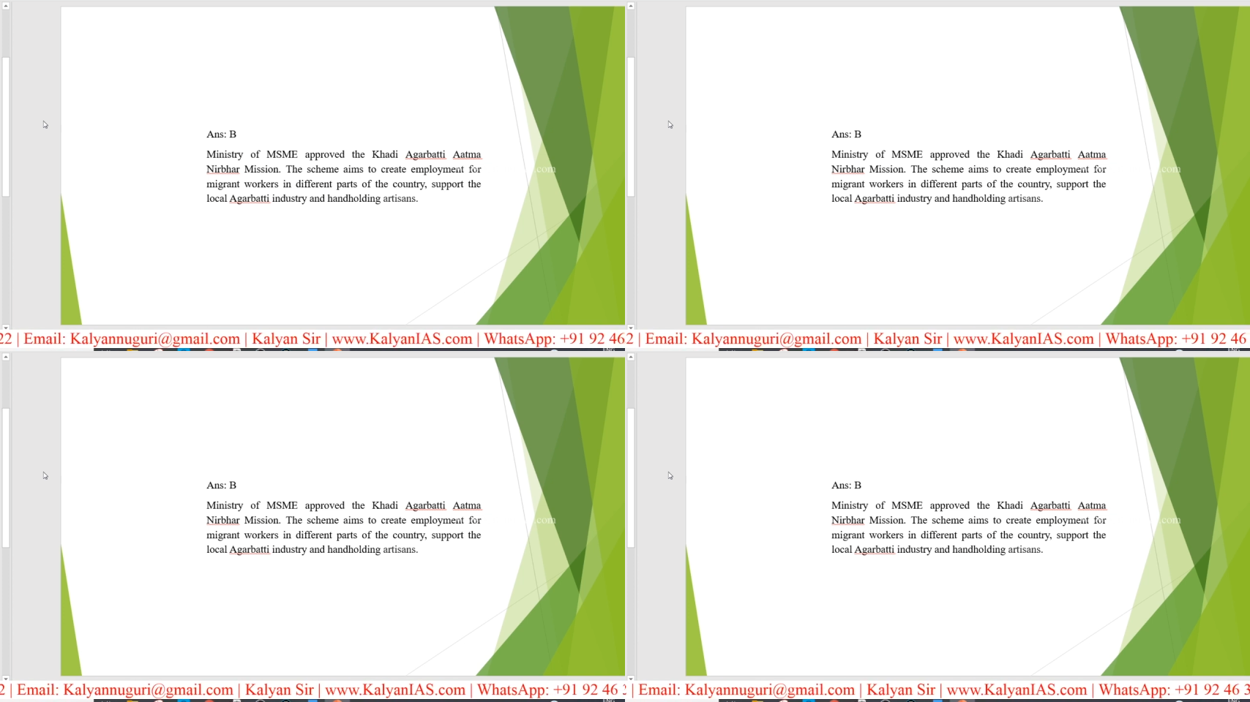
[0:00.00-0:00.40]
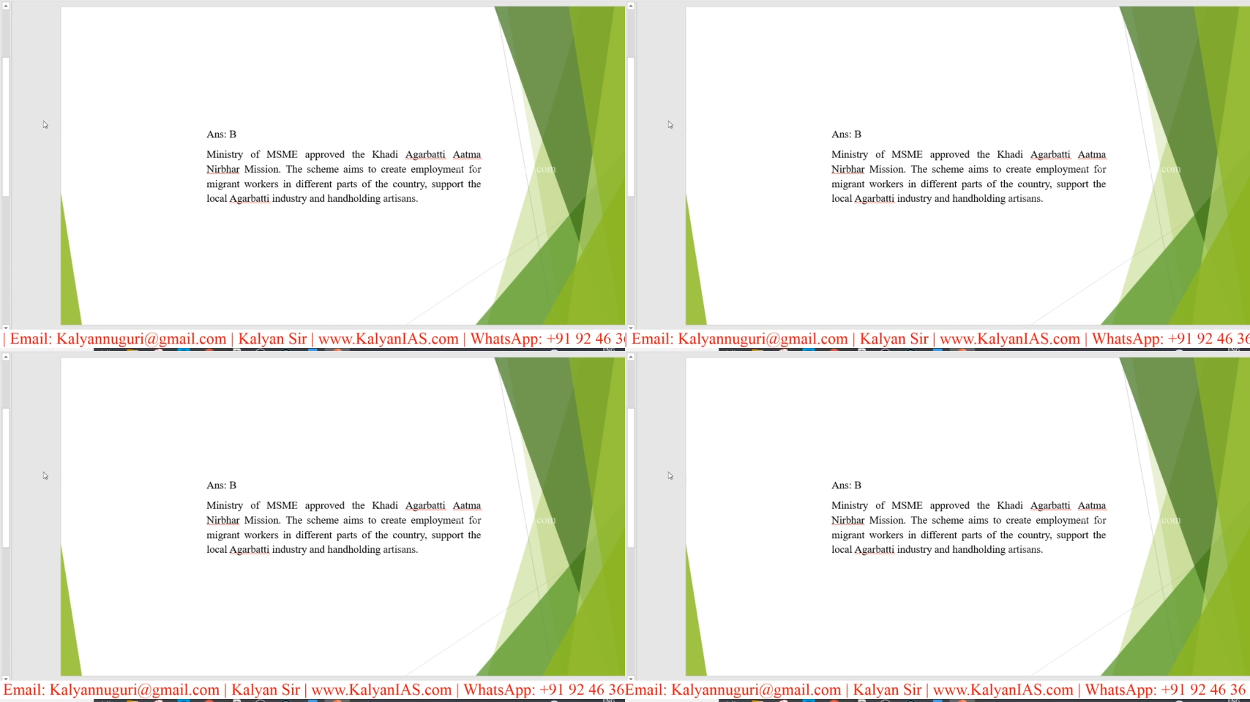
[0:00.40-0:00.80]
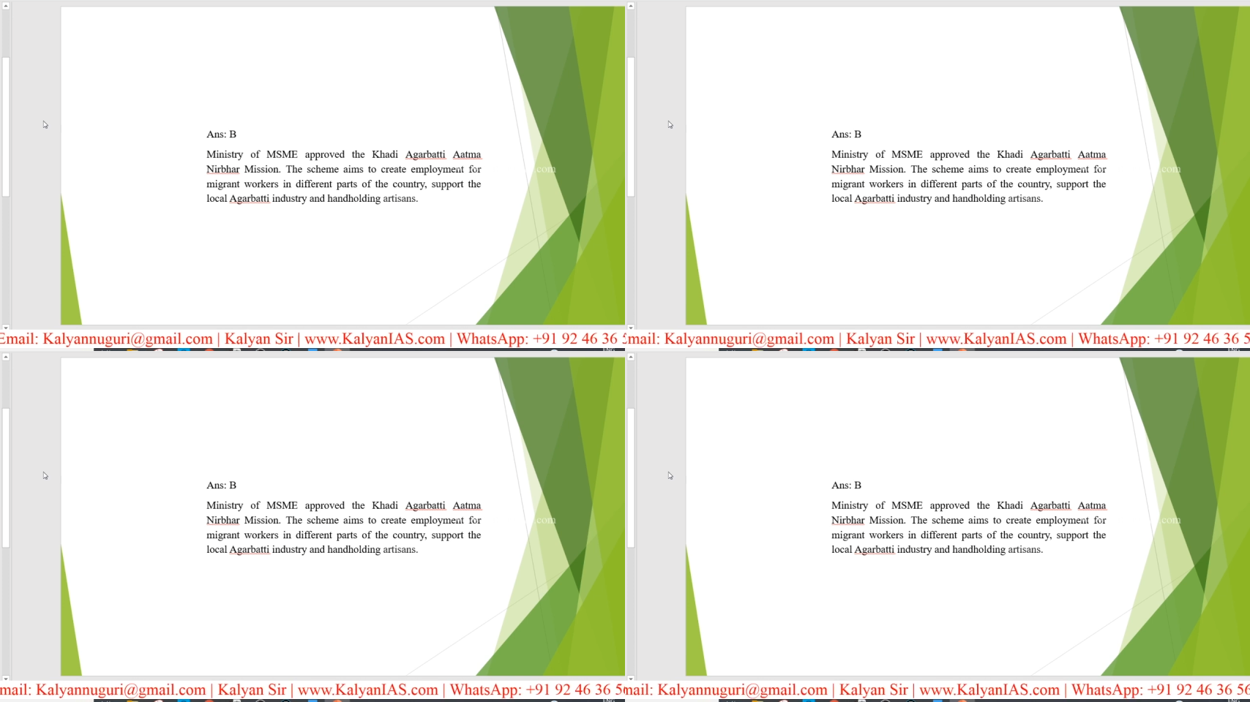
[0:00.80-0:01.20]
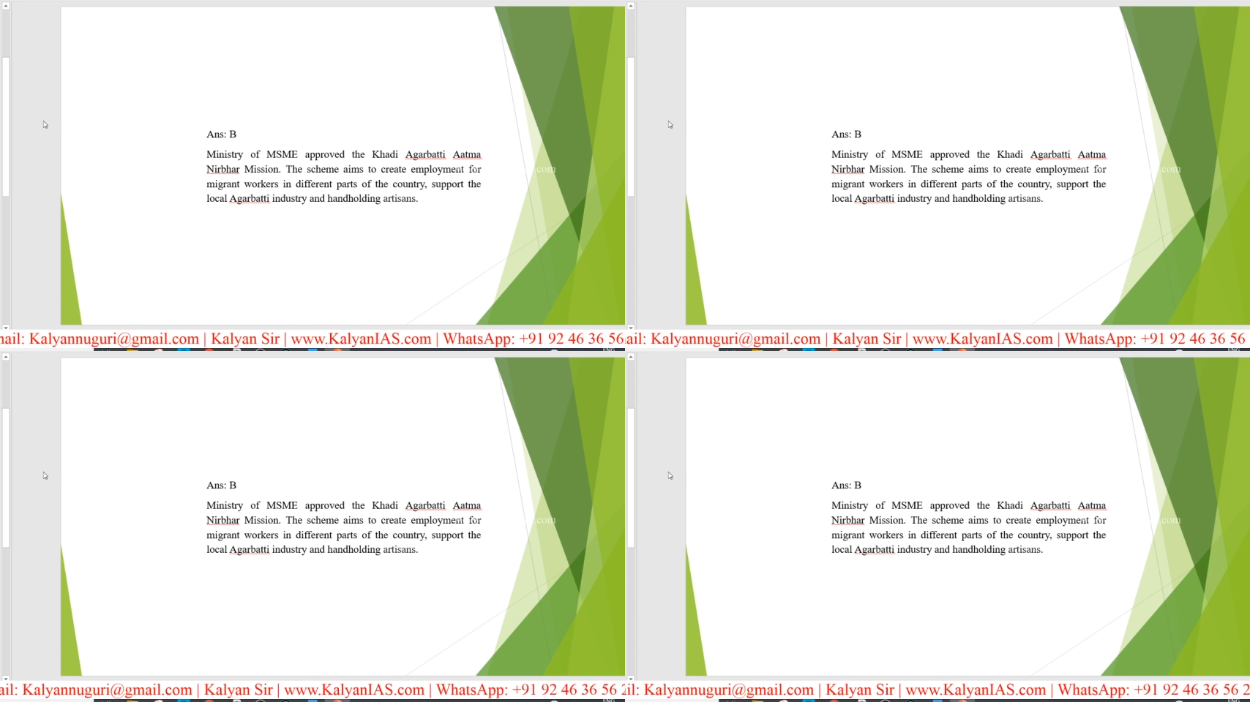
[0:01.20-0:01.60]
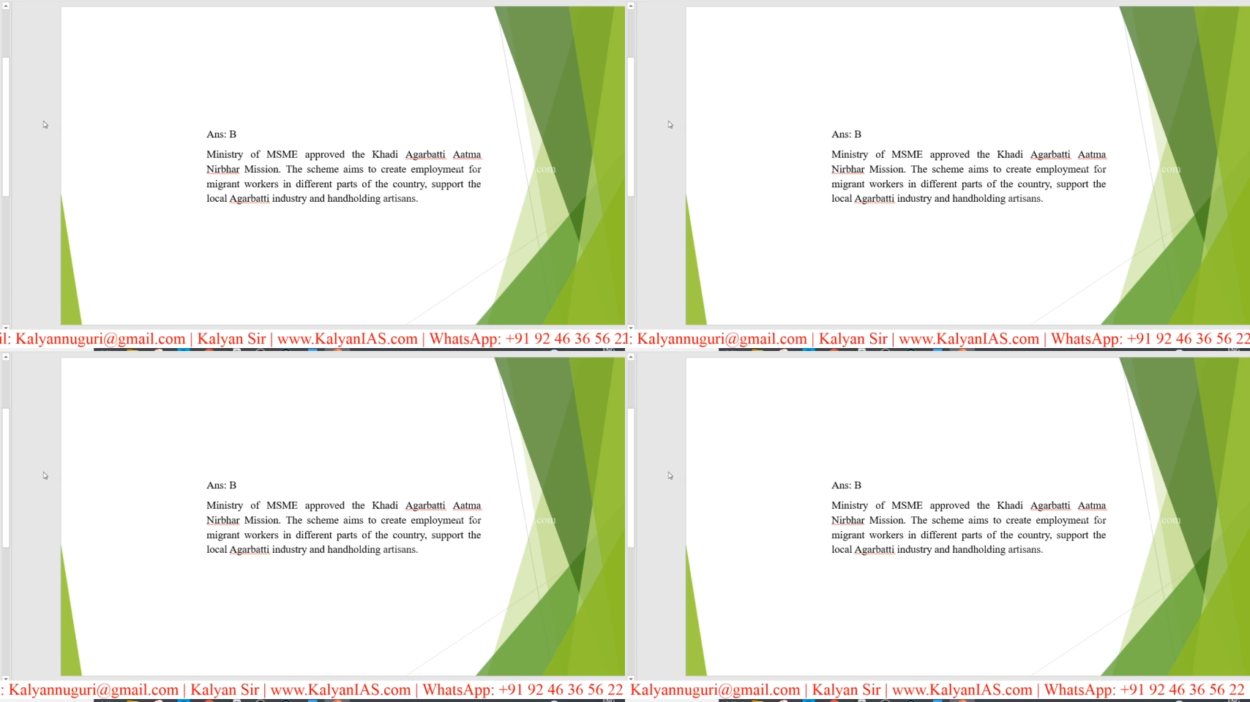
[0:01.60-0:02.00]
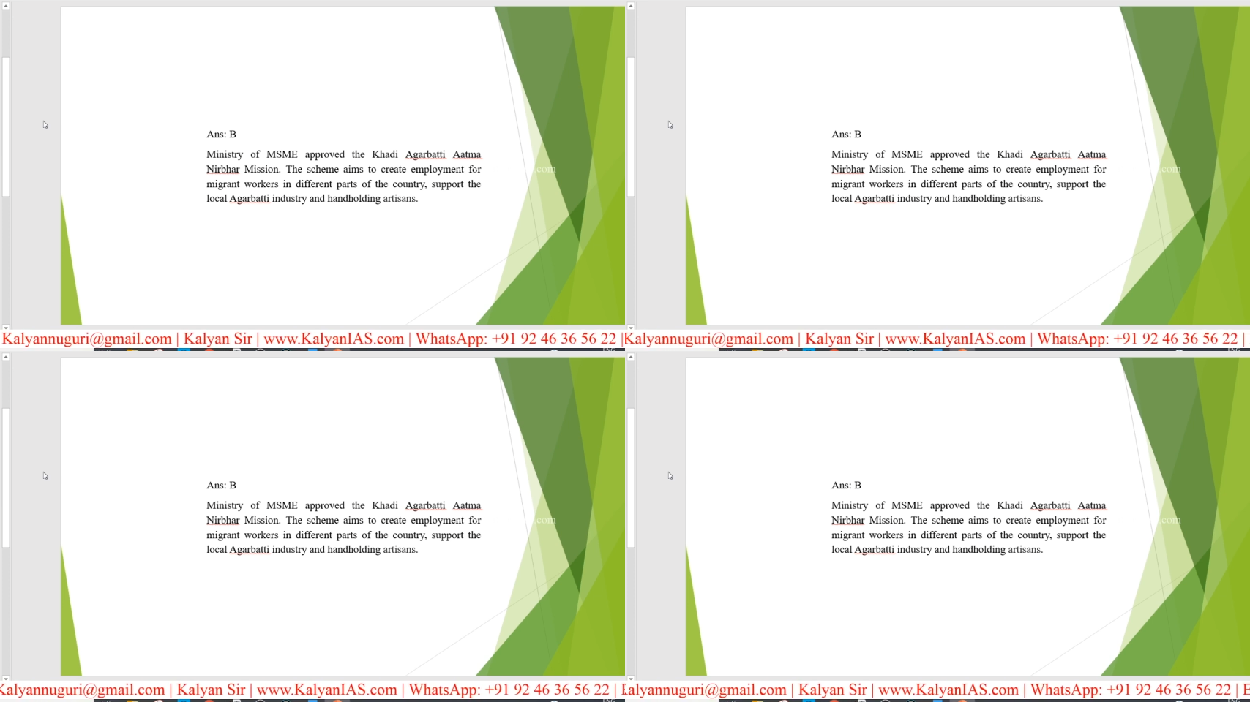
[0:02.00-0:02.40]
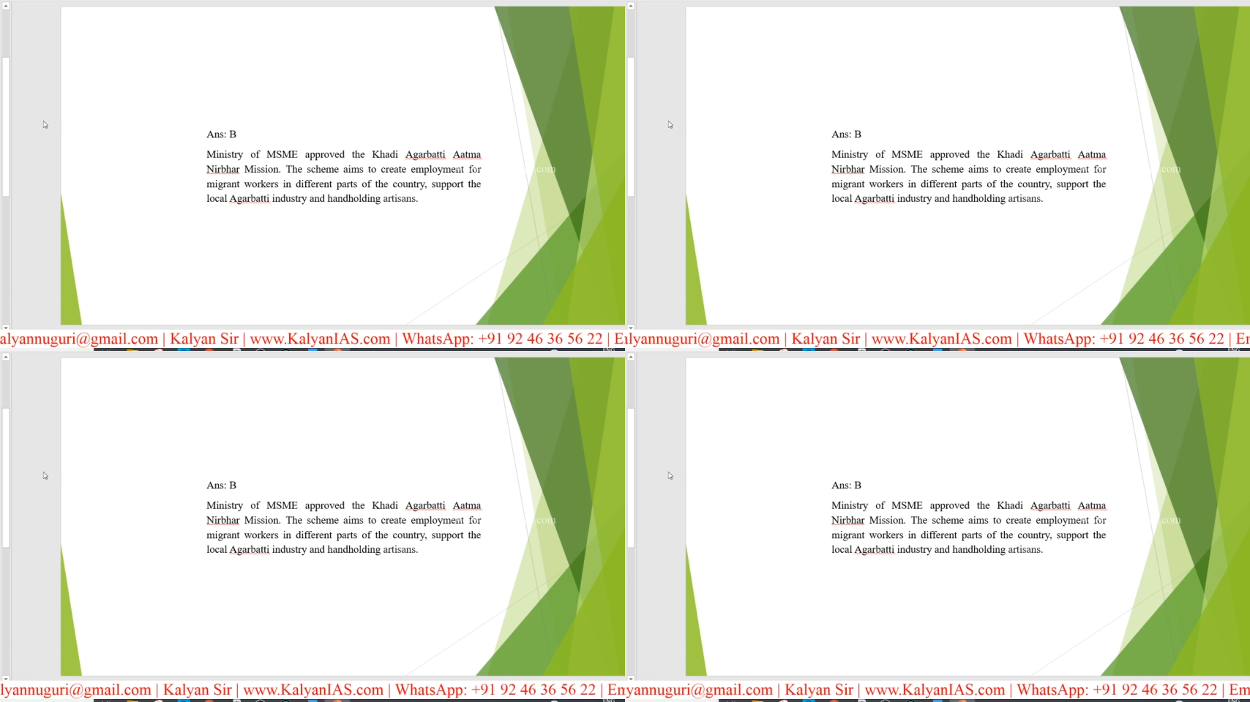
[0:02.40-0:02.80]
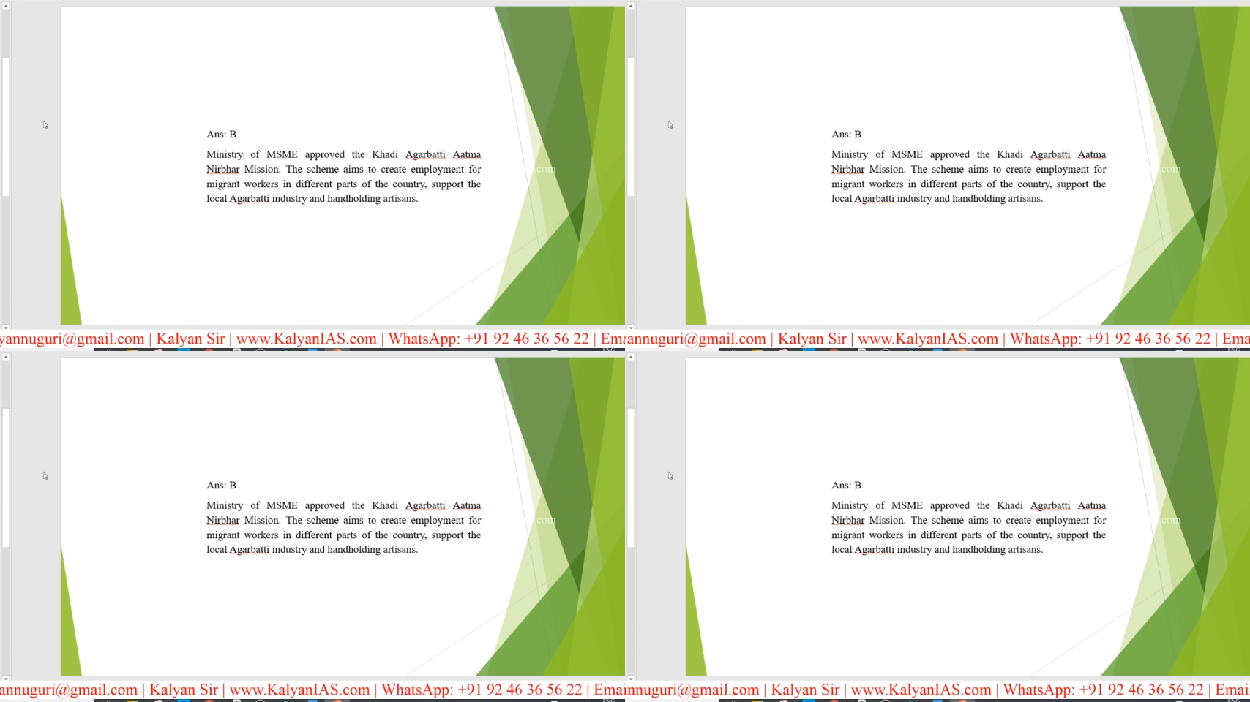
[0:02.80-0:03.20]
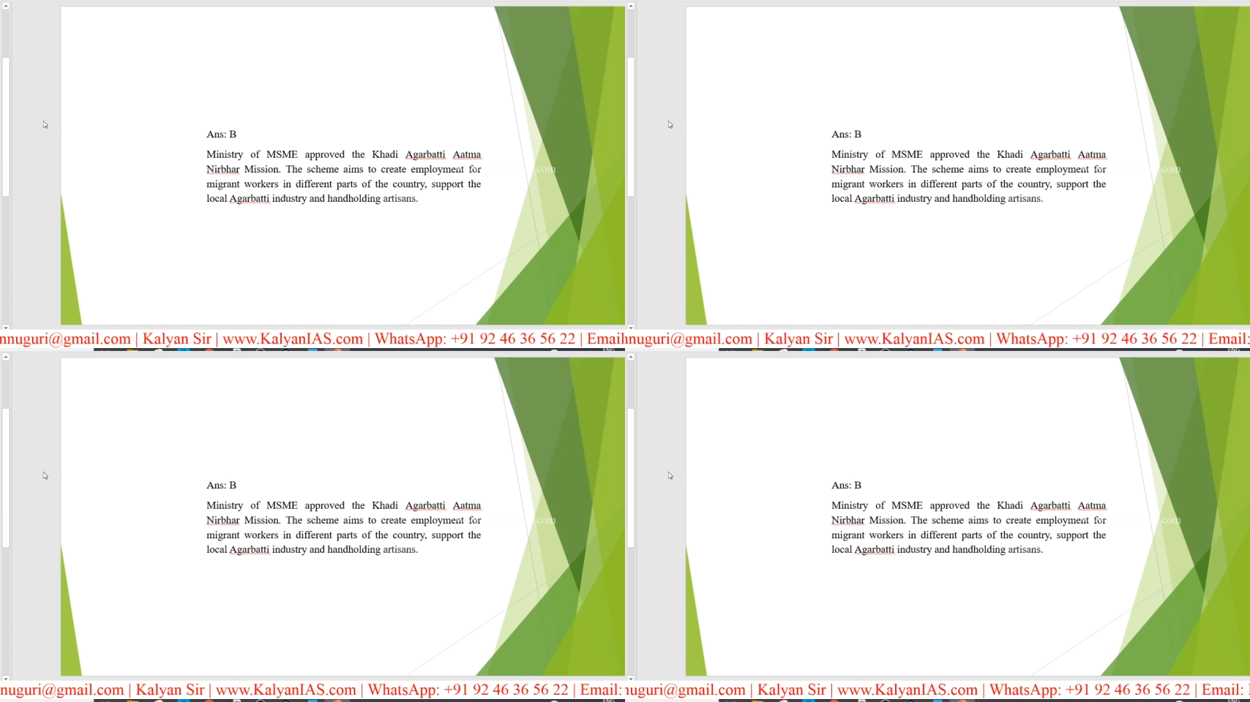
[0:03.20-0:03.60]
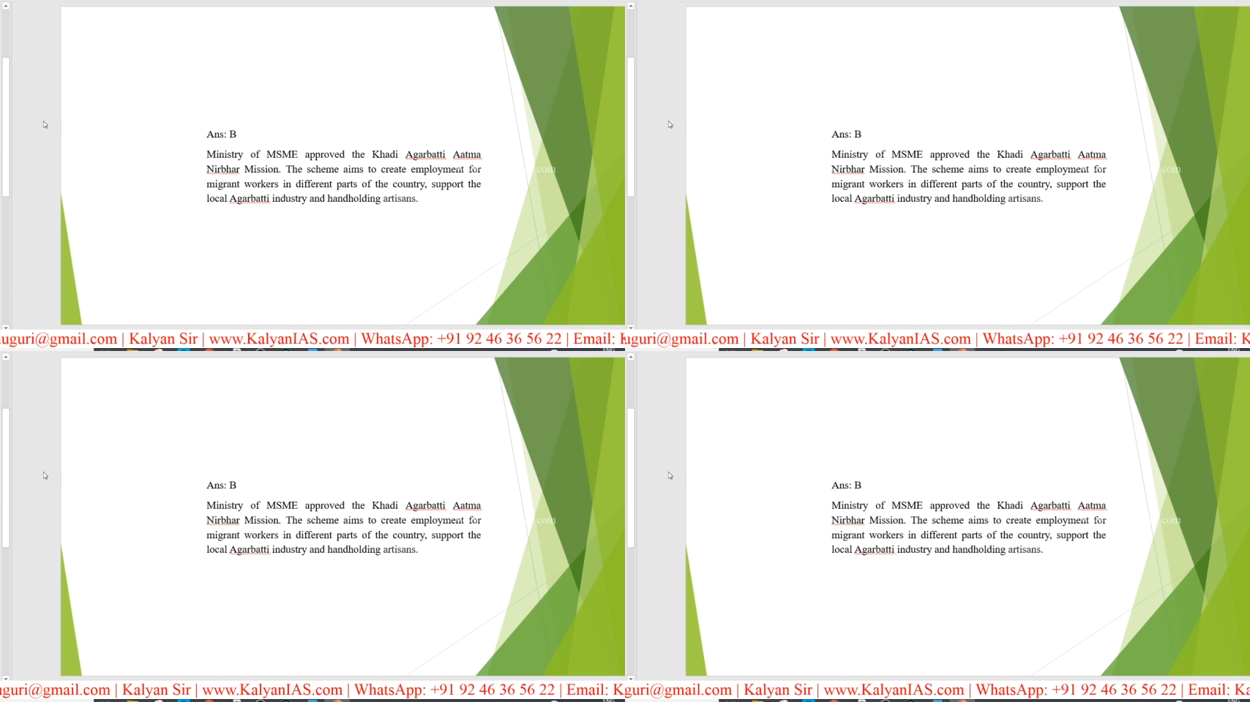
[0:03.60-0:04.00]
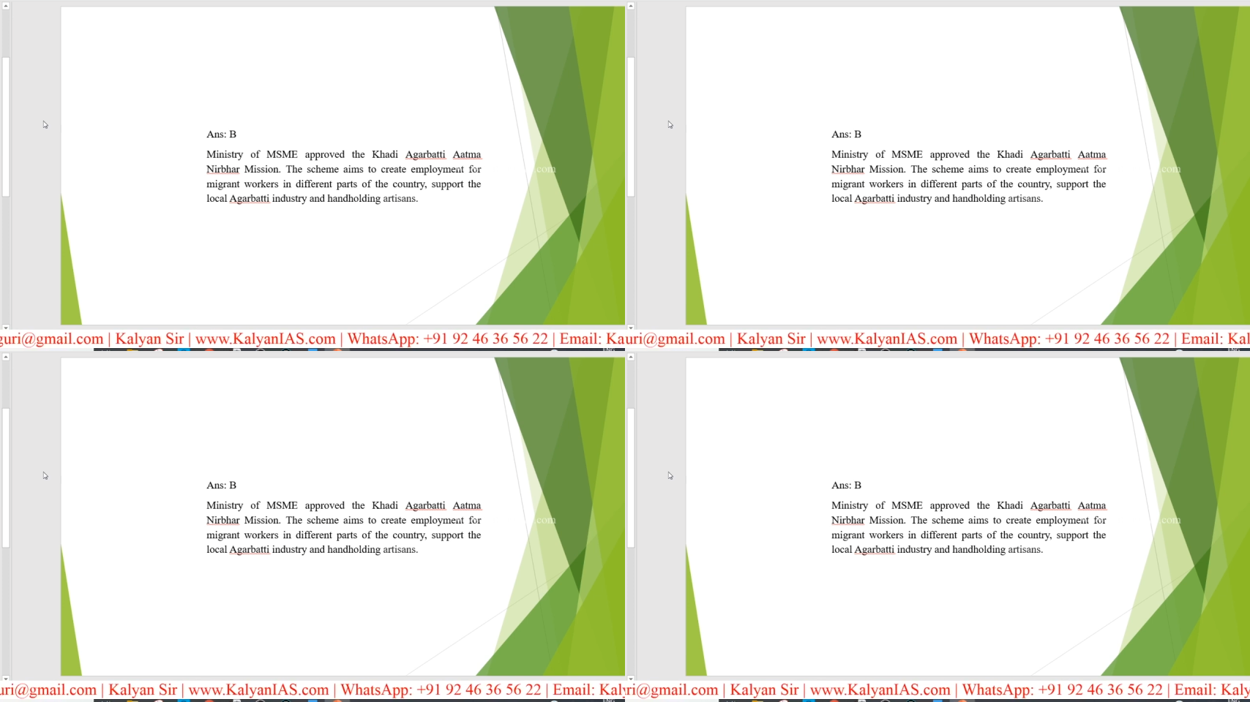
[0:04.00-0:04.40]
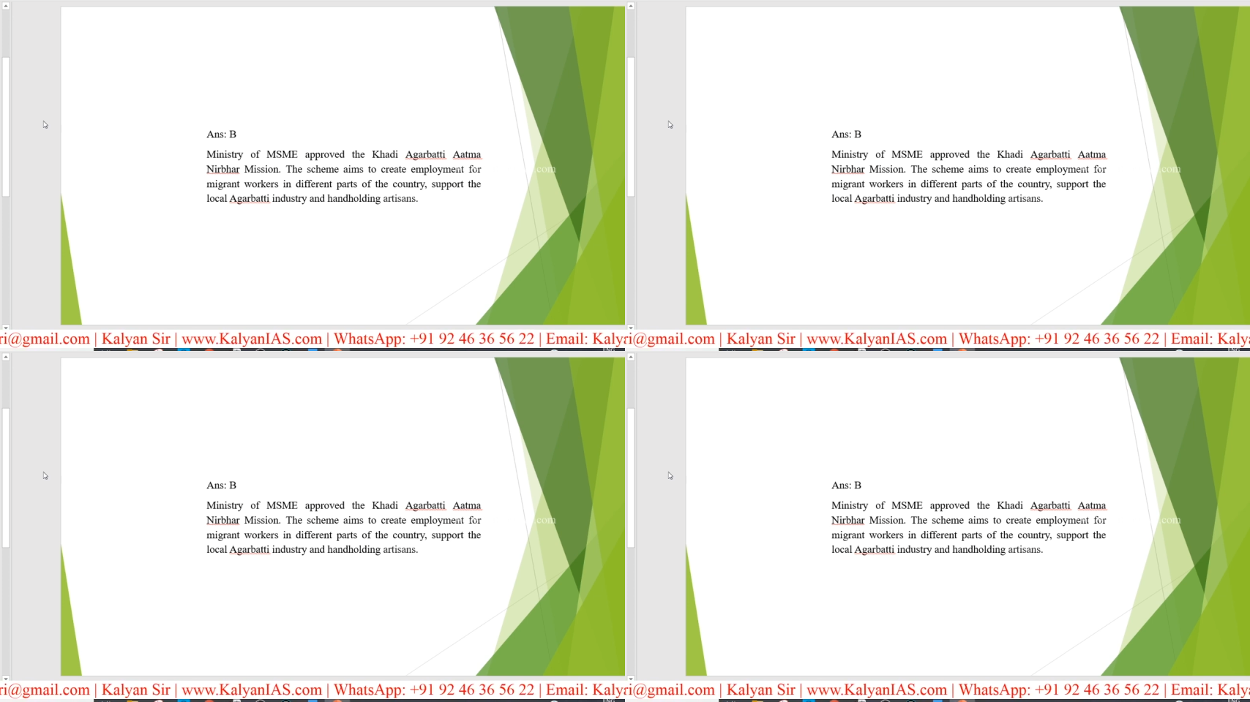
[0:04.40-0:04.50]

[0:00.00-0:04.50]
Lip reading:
No face is visible, so there are no lips to read.